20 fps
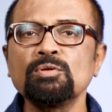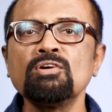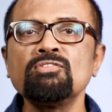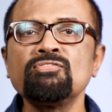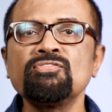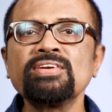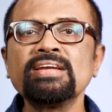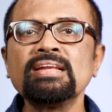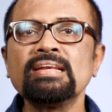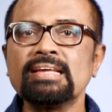
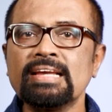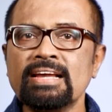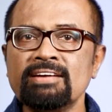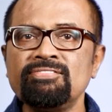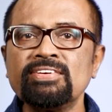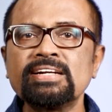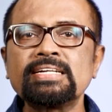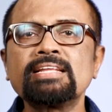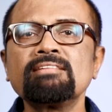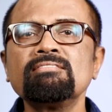of field
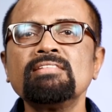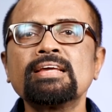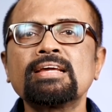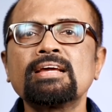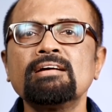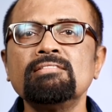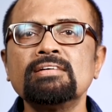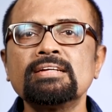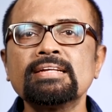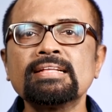effectively
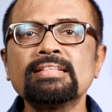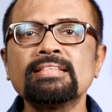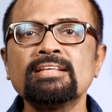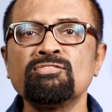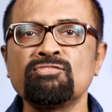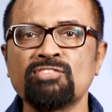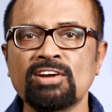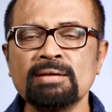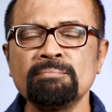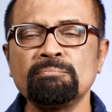covering the
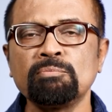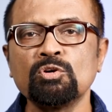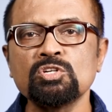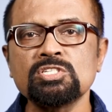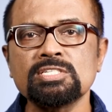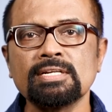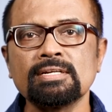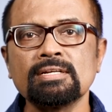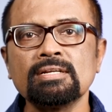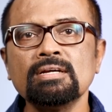front
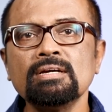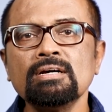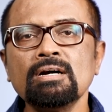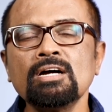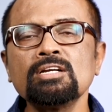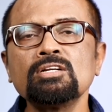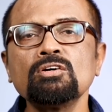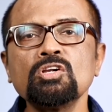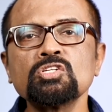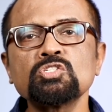portion
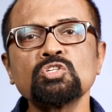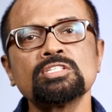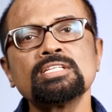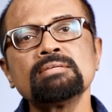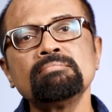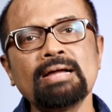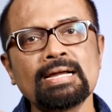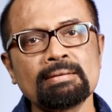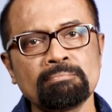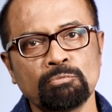and also
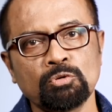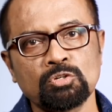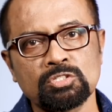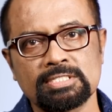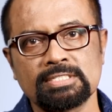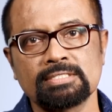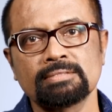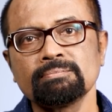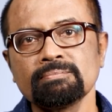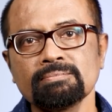the back
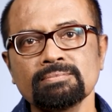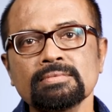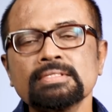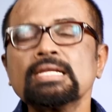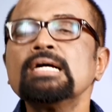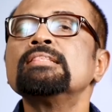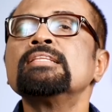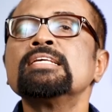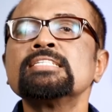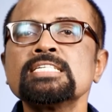portion.
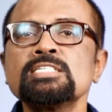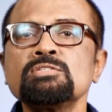This